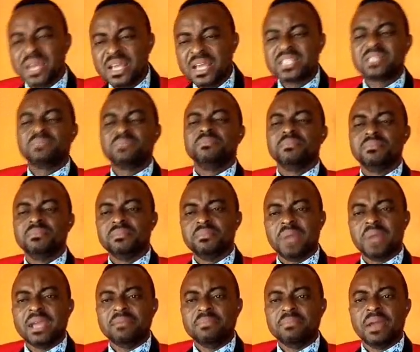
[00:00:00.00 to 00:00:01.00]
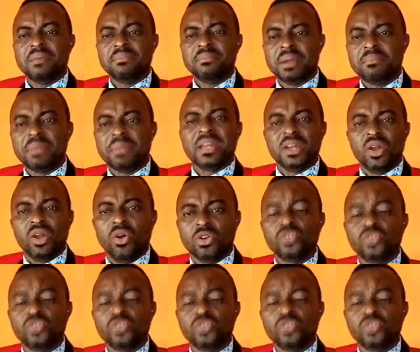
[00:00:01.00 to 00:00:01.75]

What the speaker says: Please, my